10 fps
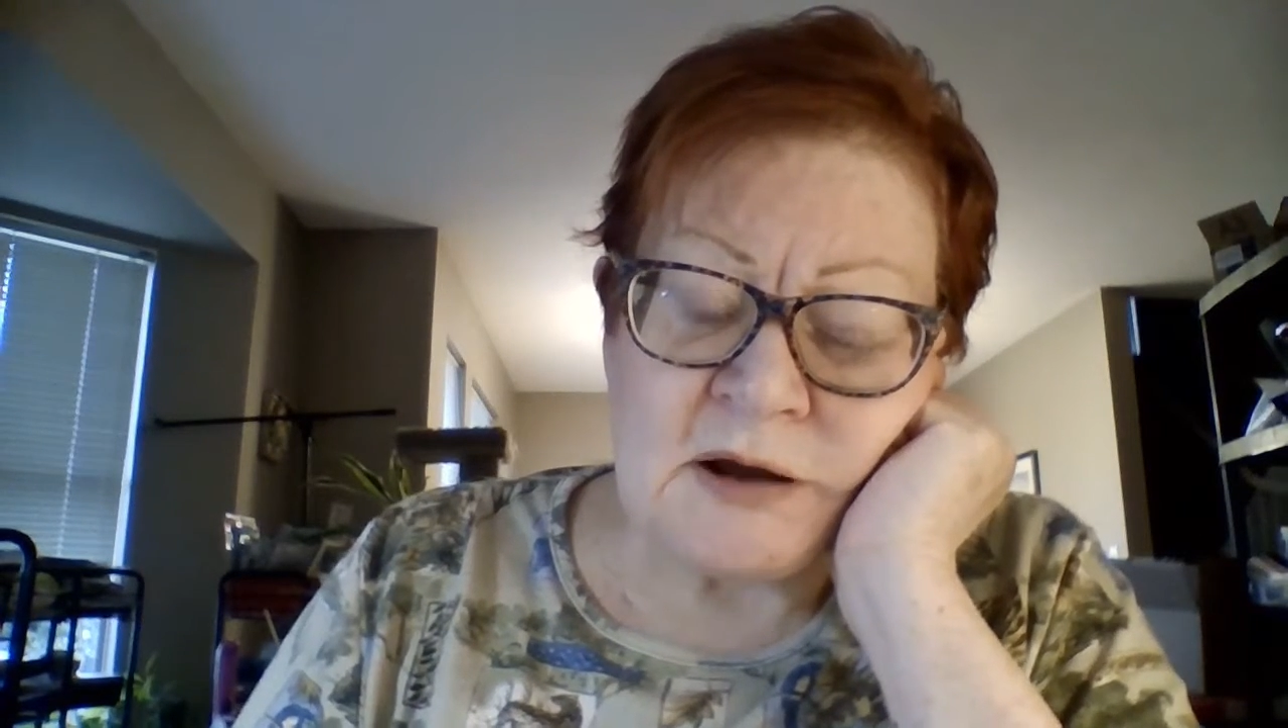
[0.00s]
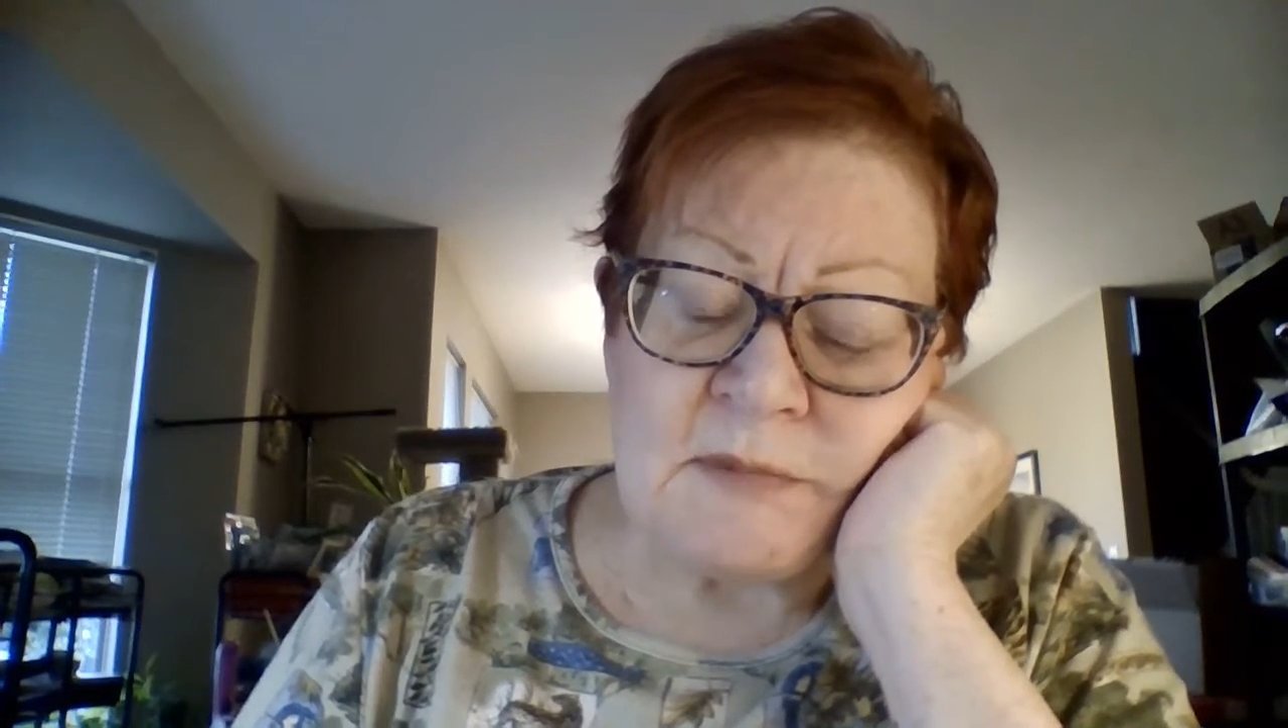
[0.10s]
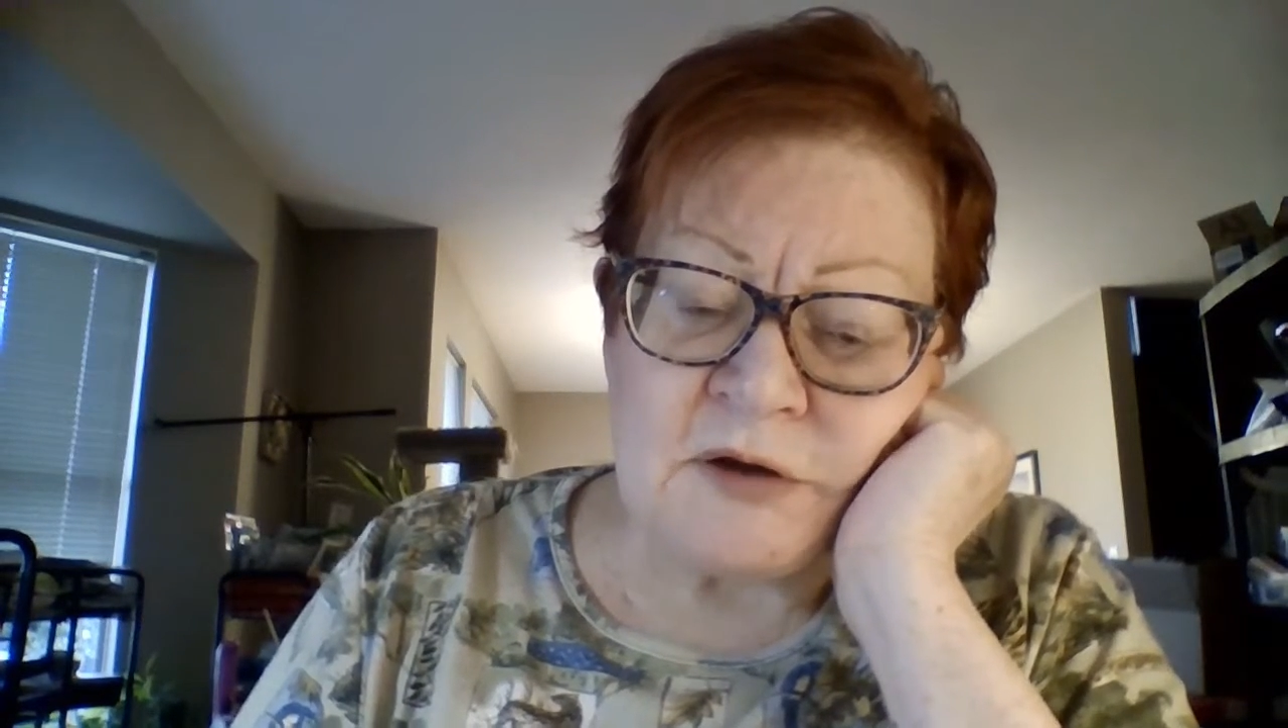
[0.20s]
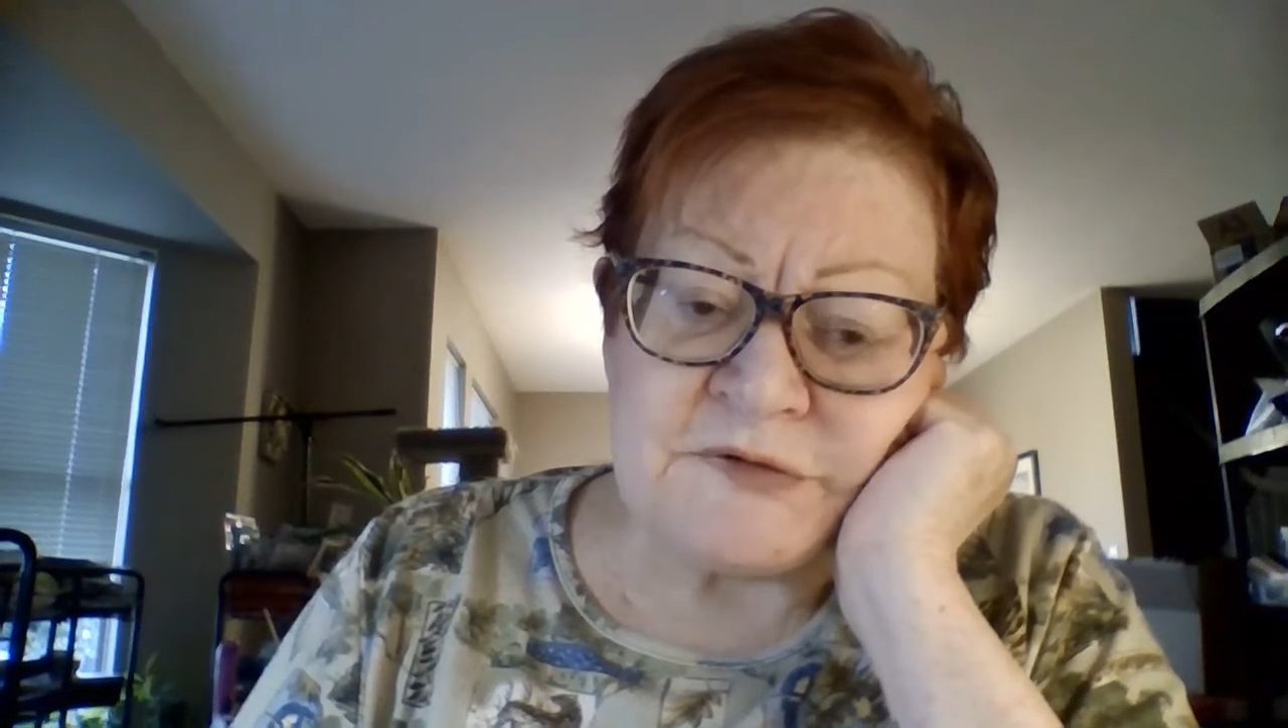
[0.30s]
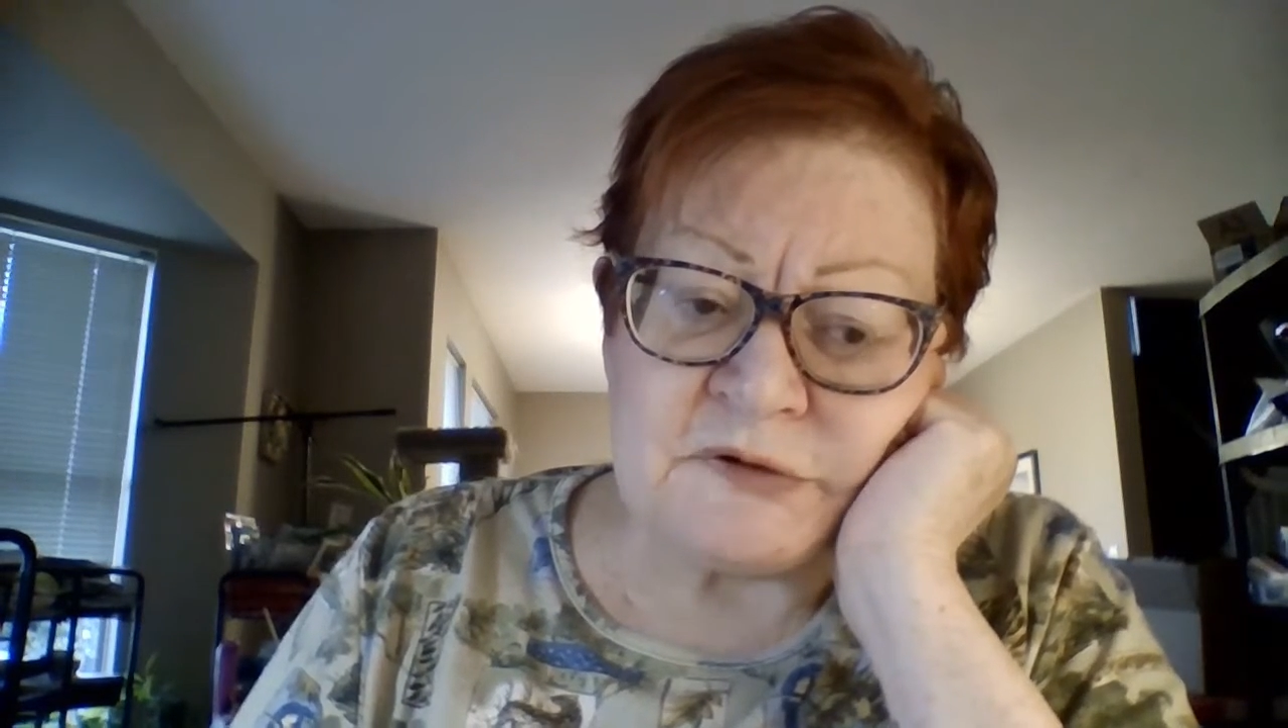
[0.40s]

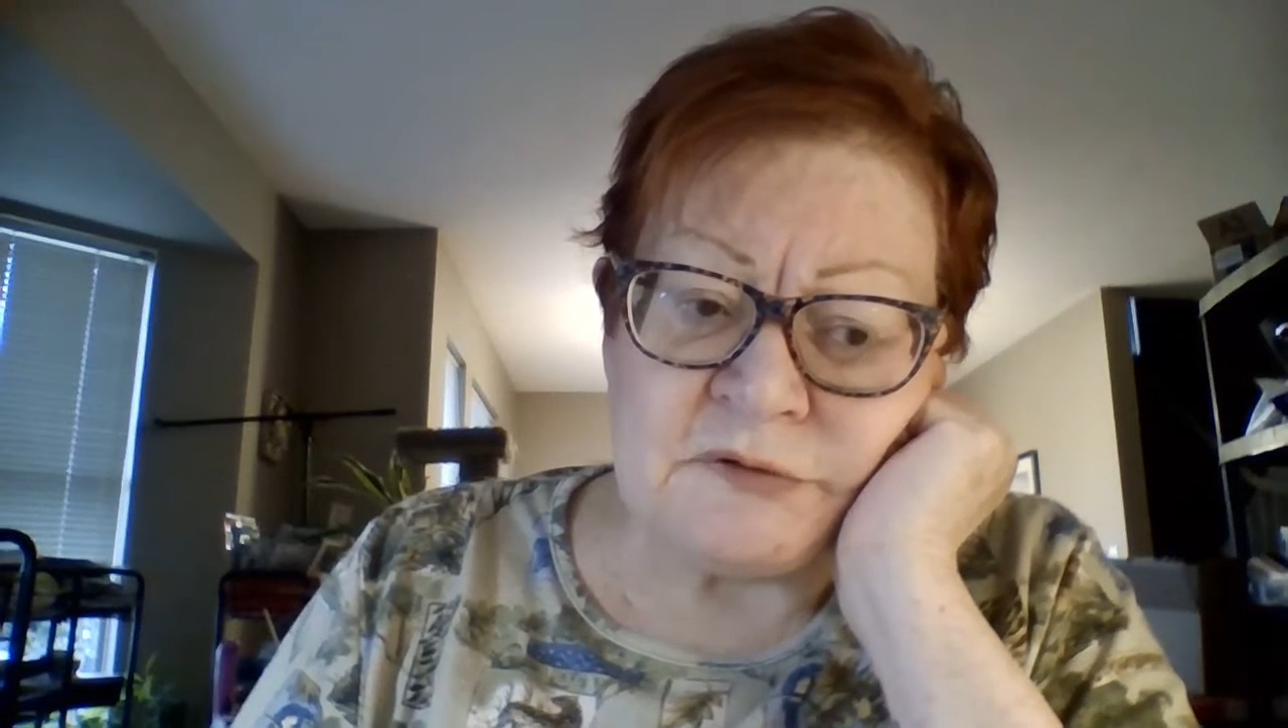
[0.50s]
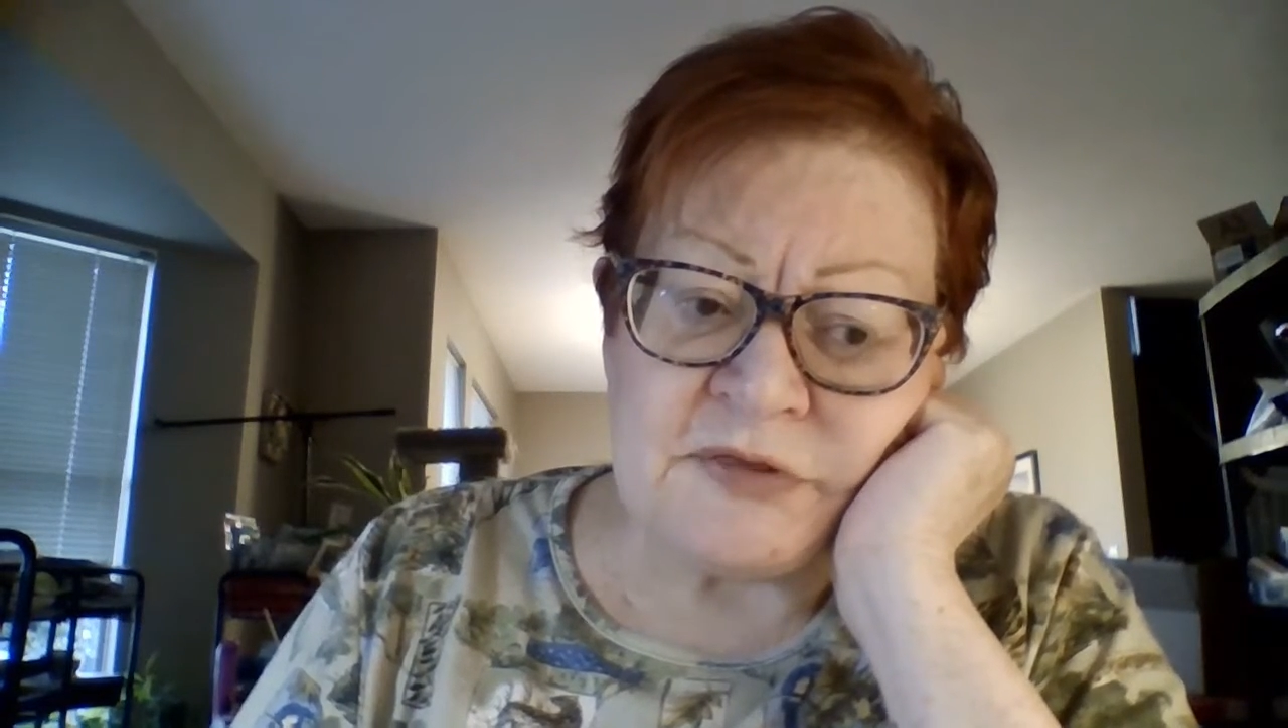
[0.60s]
I'm also